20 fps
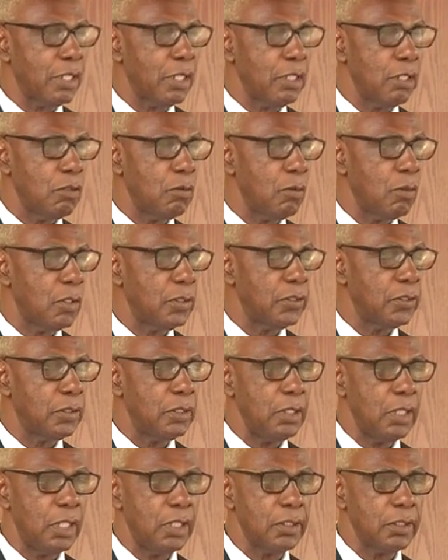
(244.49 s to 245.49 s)
And in those
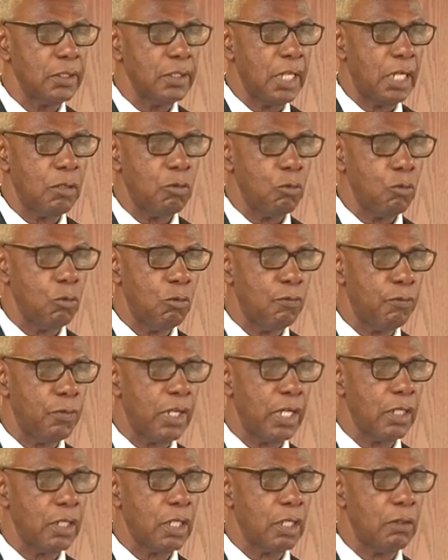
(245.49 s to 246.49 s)
days, not roof
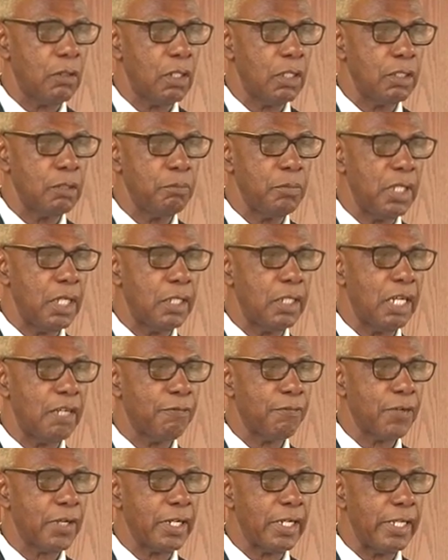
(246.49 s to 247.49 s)
like ours, made
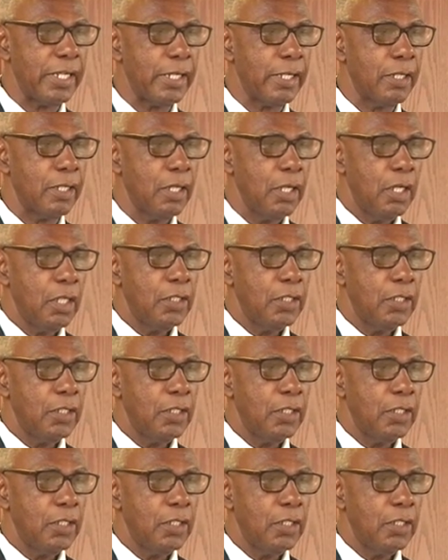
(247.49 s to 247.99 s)
of clay.